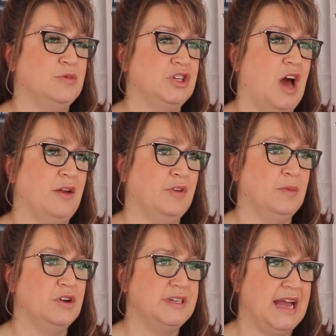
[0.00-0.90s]
She got it
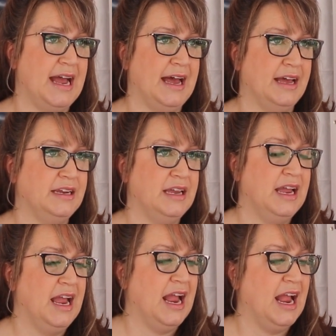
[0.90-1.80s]
from her dad,
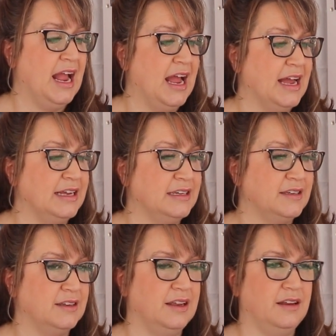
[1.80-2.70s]

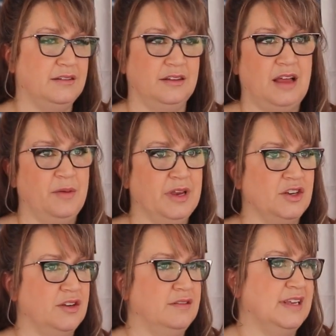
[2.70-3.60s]
and I
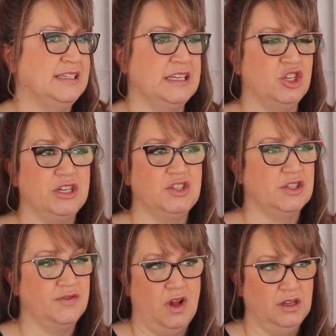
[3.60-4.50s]
mean, since then she's
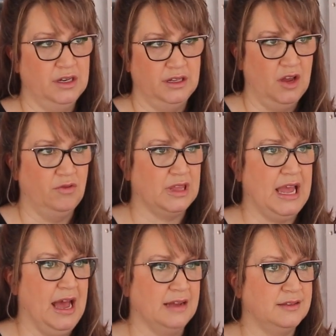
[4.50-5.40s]
just fallen in love with
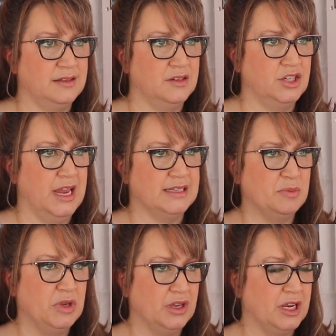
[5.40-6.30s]
cats. She
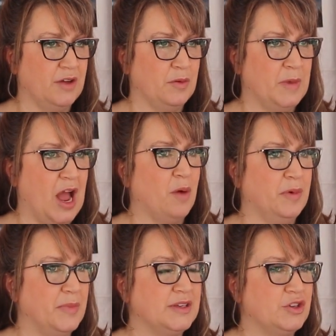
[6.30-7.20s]
has a million of them now,
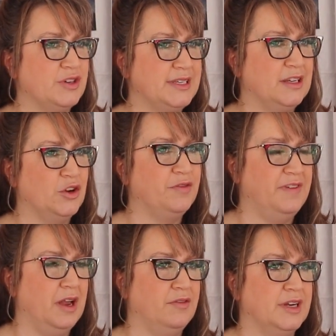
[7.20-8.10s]
but Buster's still her
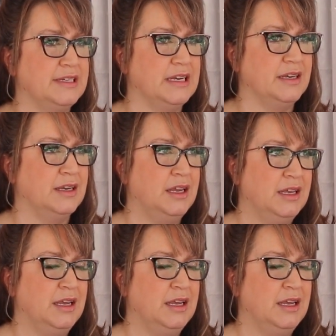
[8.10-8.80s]
favorite, and